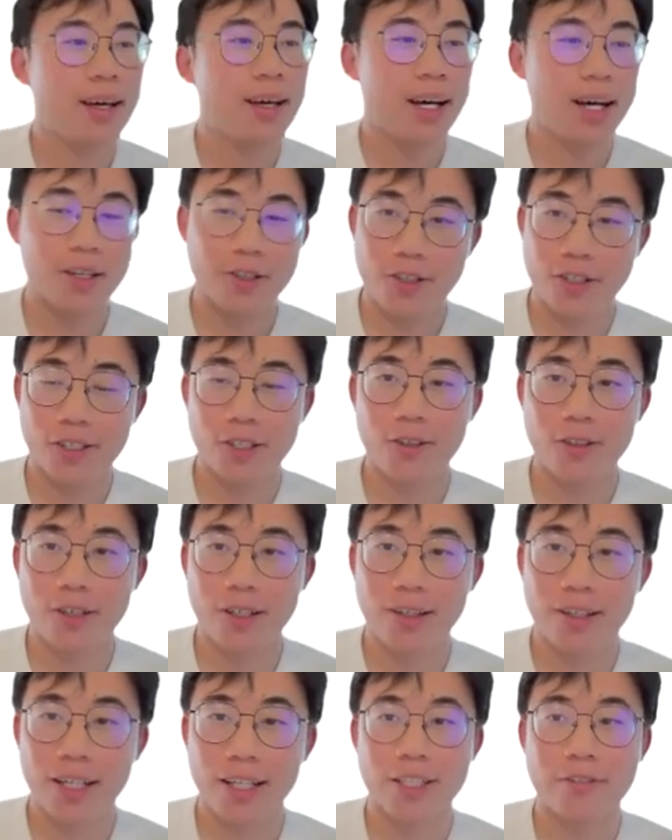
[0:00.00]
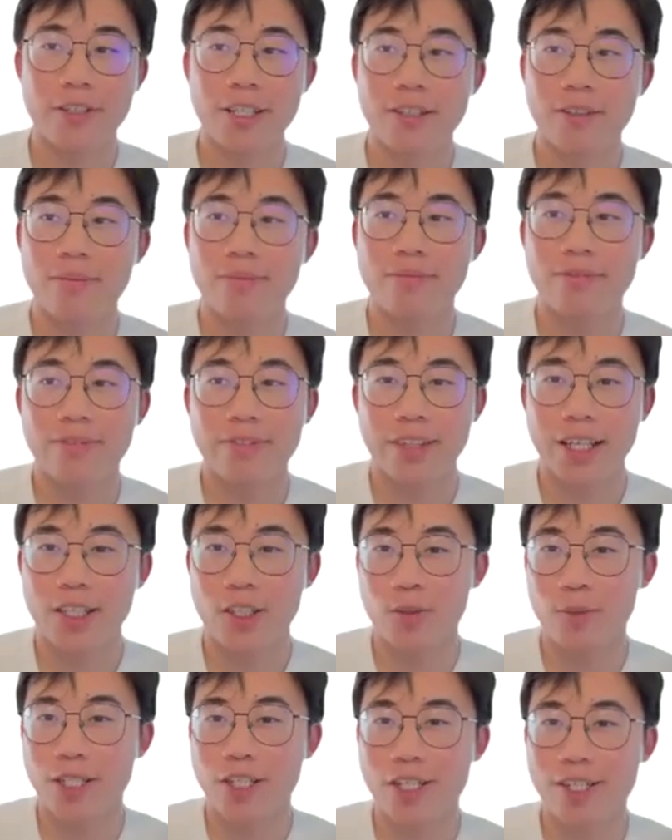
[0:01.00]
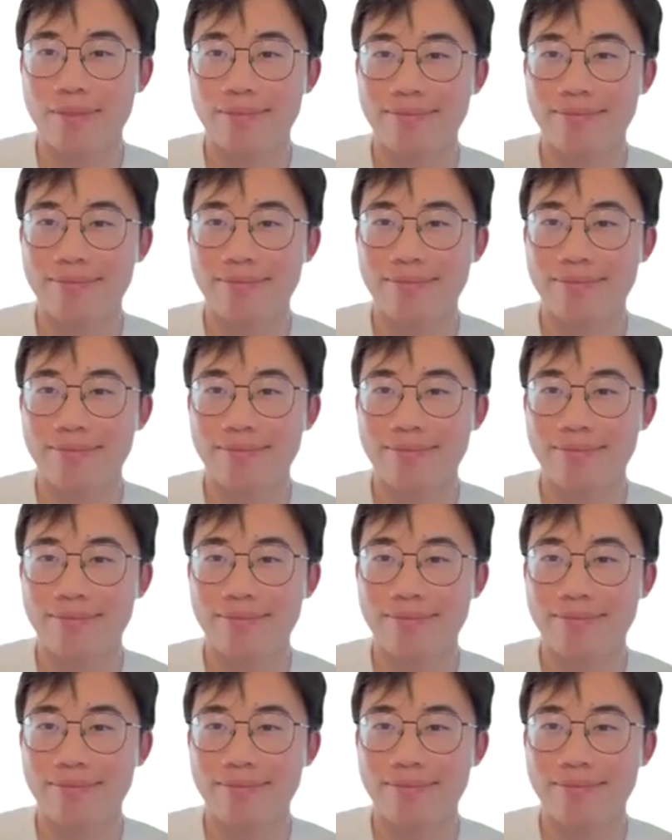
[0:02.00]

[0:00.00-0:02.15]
I'll see you in the next video. Thanks so much.